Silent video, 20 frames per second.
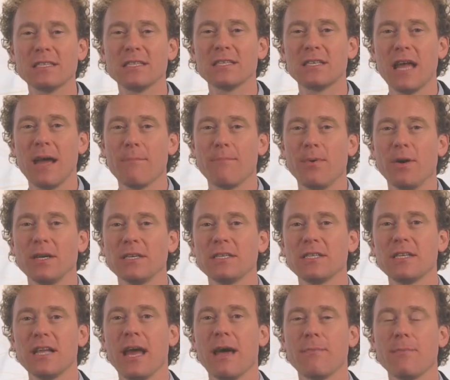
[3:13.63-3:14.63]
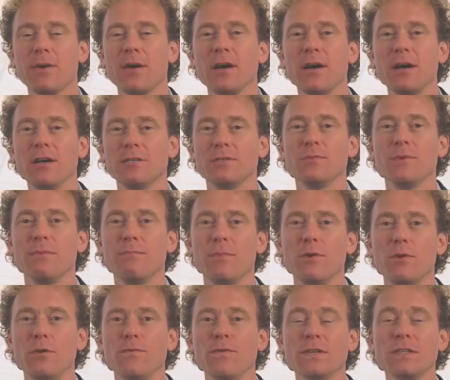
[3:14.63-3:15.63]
step by step as we move?